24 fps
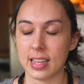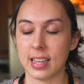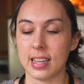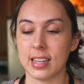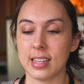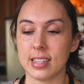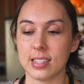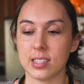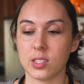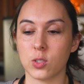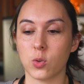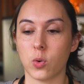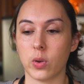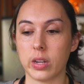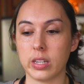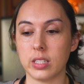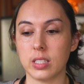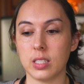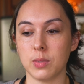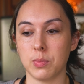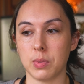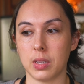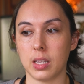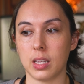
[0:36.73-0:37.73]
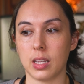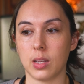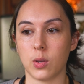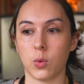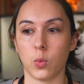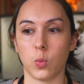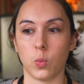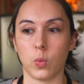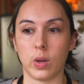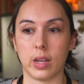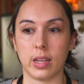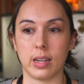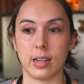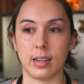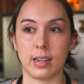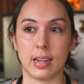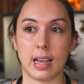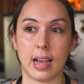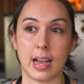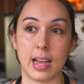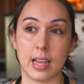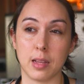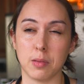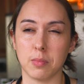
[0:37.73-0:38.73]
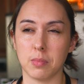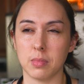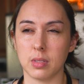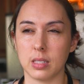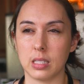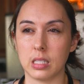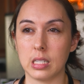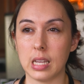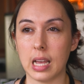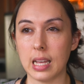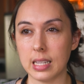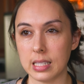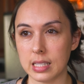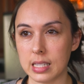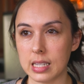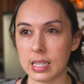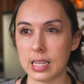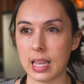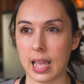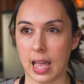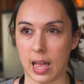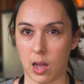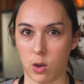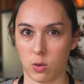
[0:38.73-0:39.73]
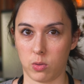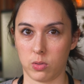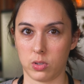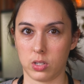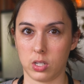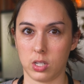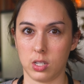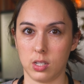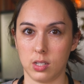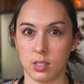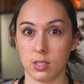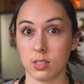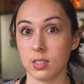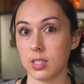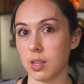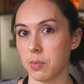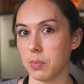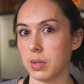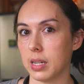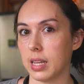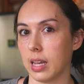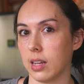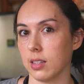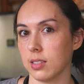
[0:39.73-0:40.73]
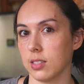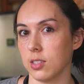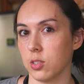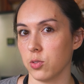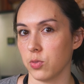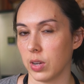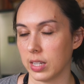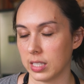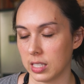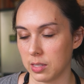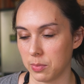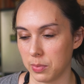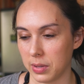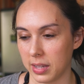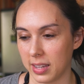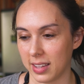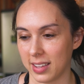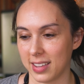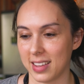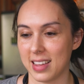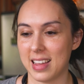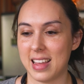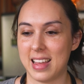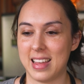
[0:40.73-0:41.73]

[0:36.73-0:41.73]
is going to be when I'm testing out somebody else's recipe